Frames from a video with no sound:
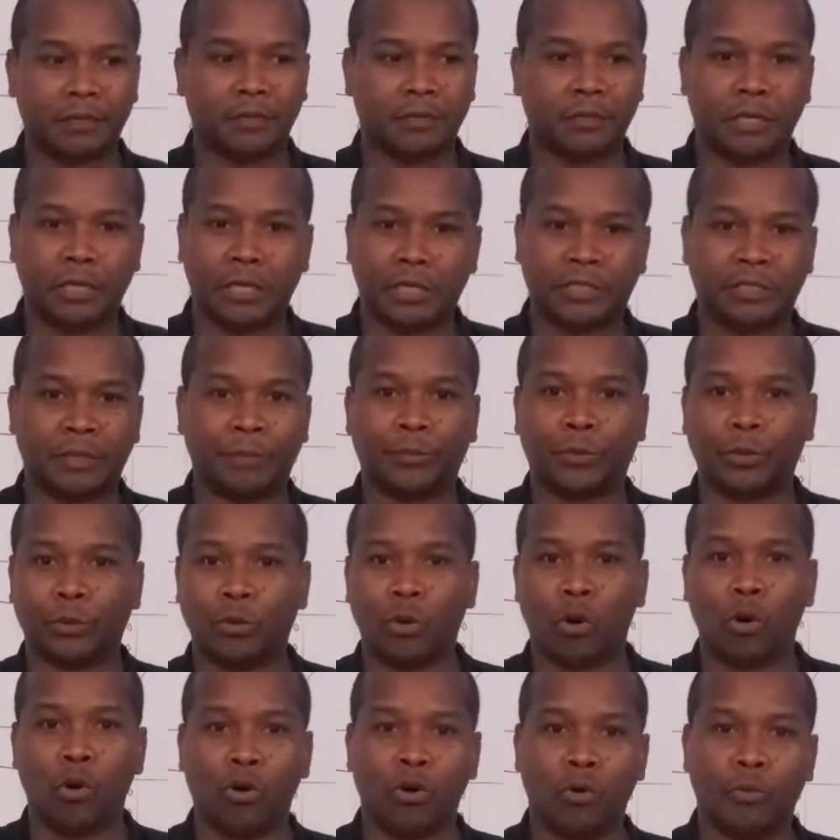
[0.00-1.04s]
there's something
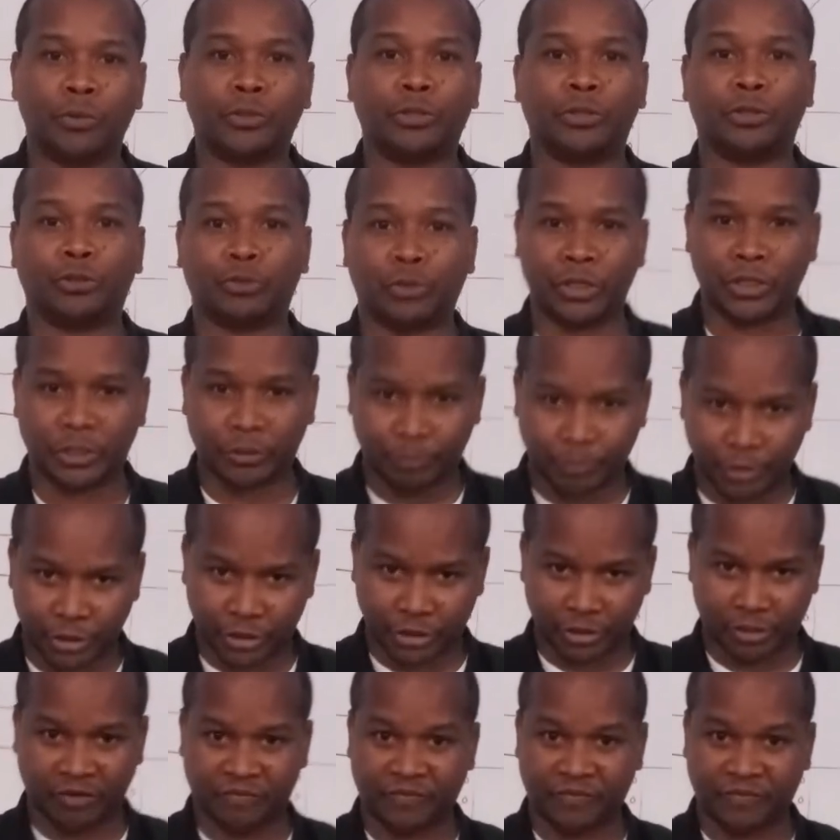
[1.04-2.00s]
going on with your transmission.